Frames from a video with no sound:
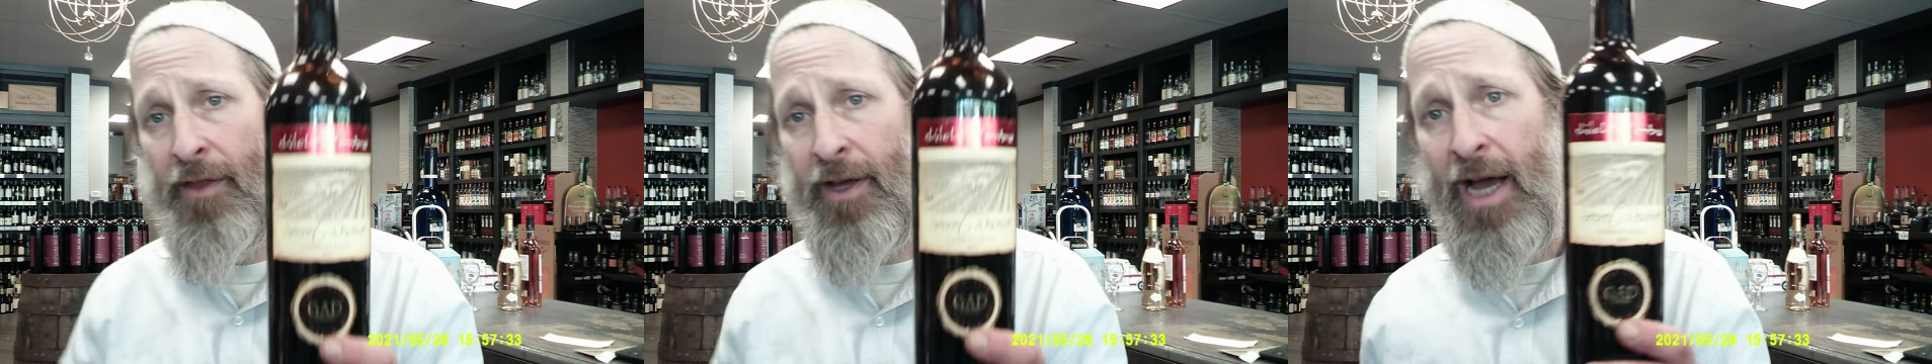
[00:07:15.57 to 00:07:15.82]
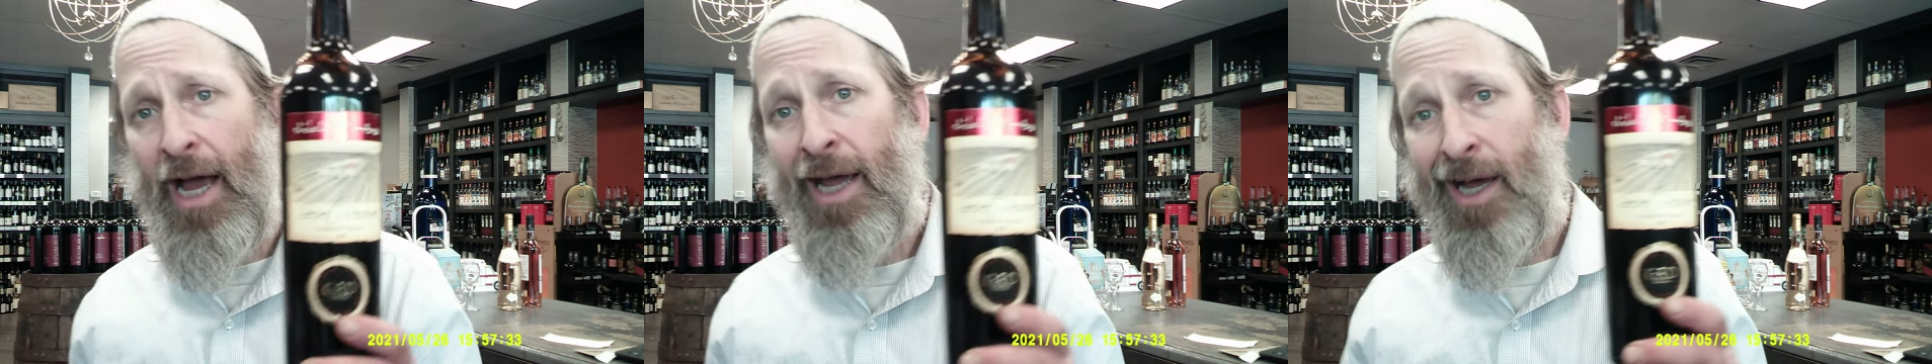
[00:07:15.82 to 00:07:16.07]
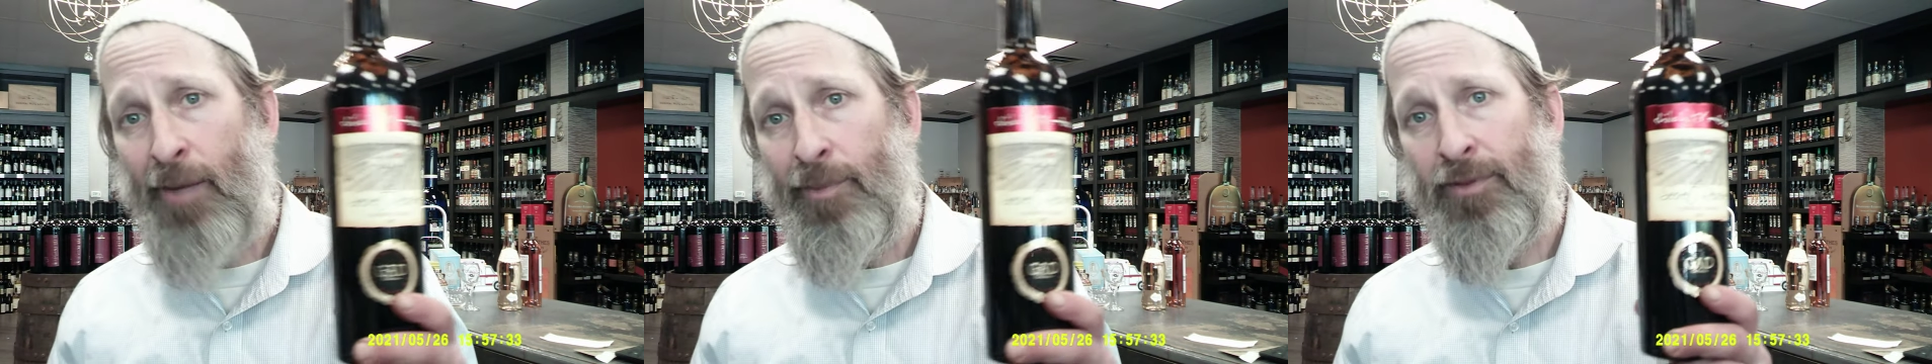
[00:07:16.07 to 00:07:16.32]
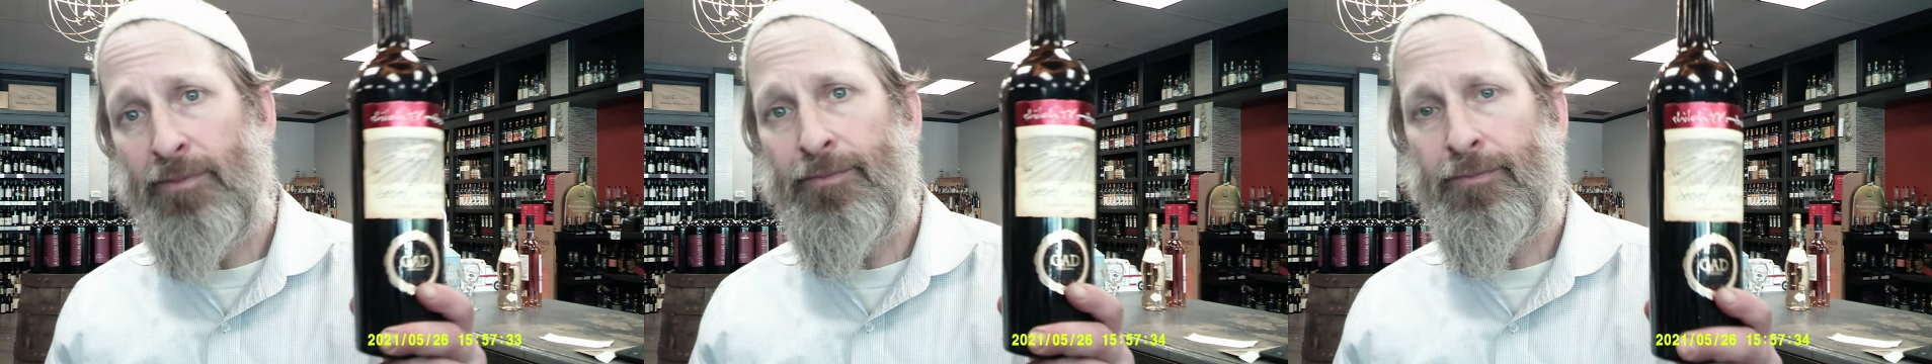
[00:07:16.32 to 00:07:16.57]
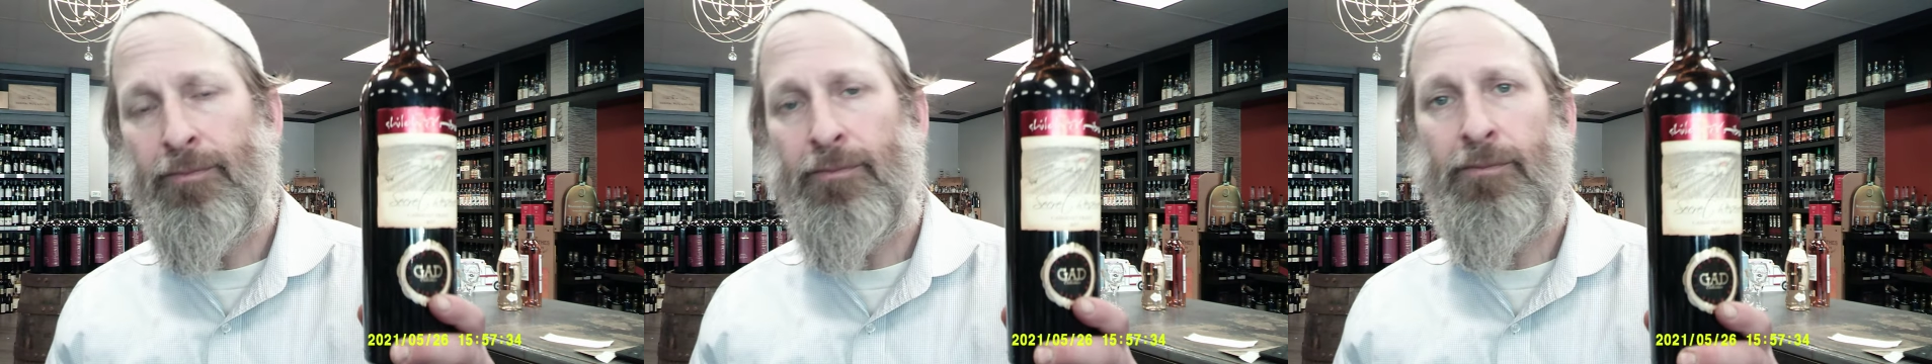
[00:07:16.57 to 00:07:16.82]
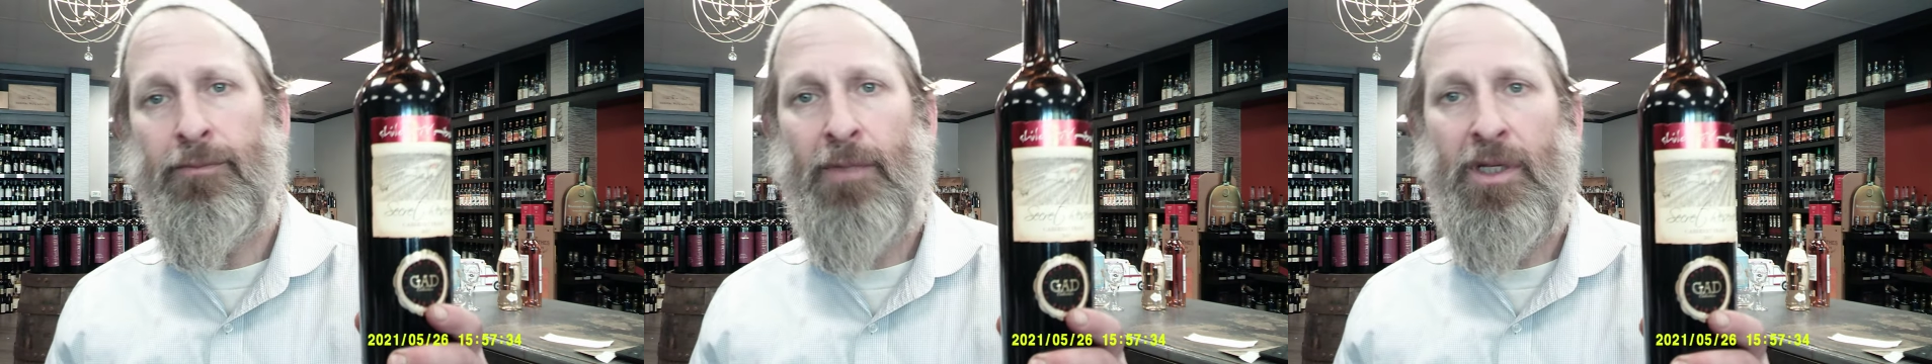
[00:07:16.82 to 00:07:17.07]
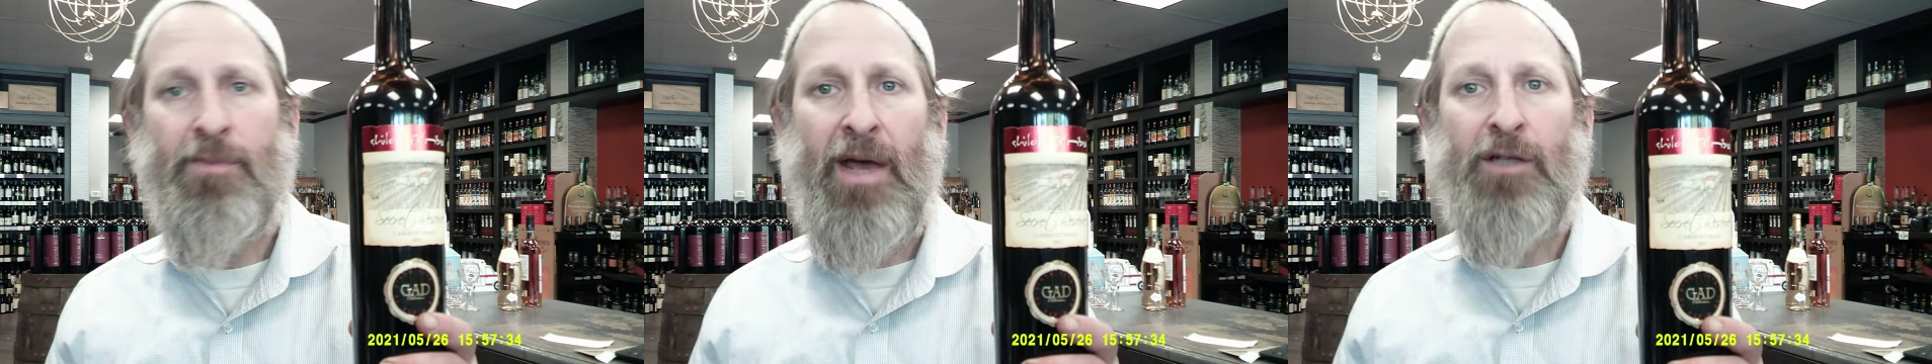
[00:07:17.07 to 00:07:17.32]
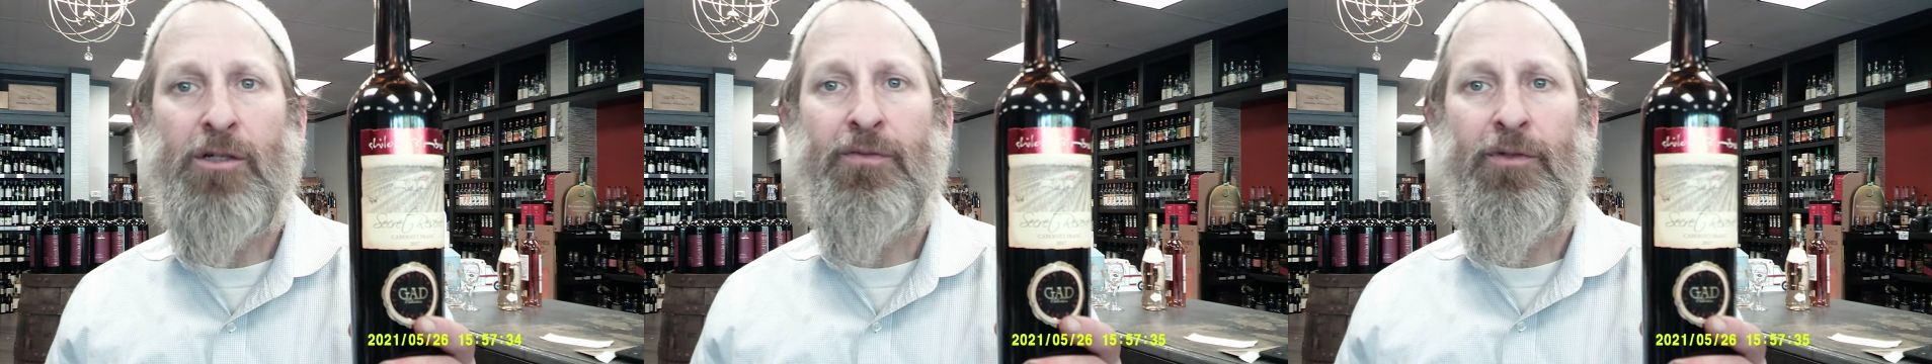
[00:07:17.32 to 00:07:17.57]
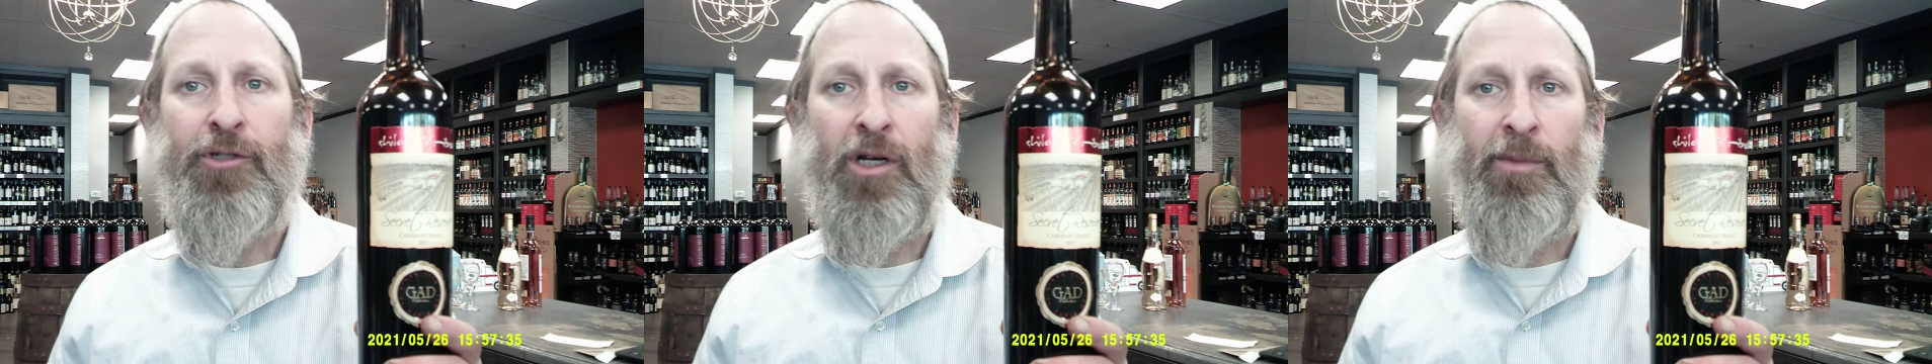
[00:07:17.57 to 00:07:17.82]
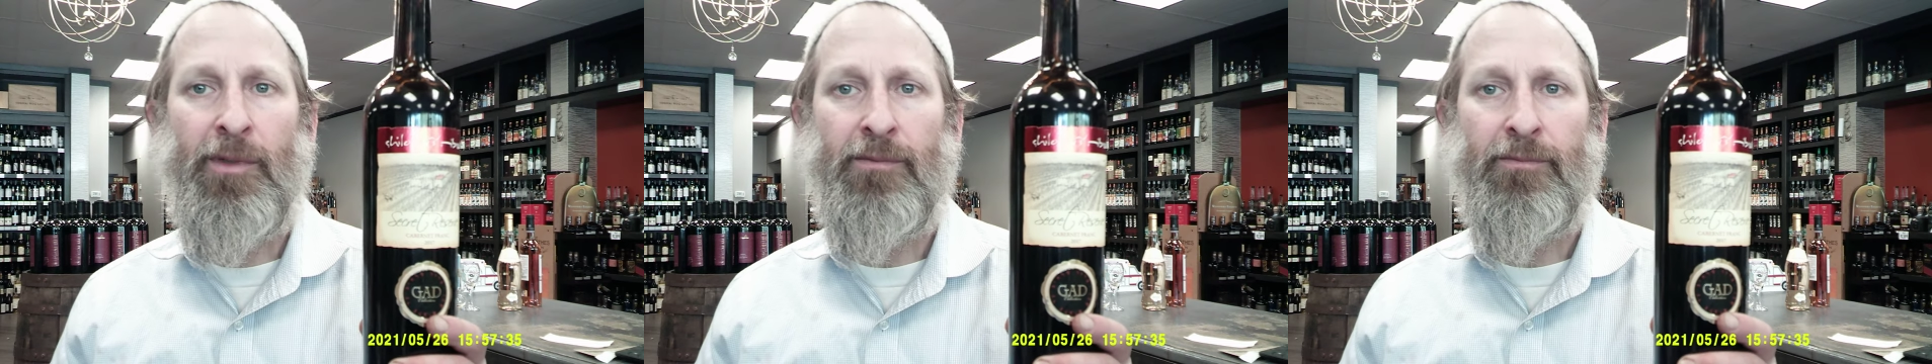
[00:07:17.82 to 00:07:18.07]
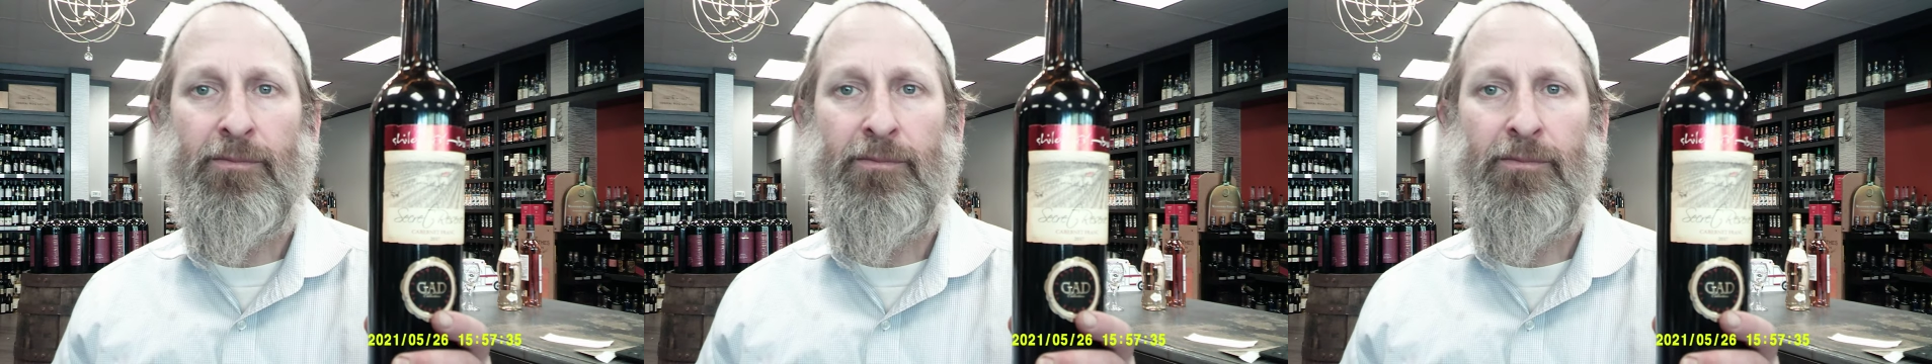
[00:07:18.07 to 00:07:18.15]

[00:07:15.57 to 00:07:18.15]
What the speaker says: the guy up, this masterful gentleman,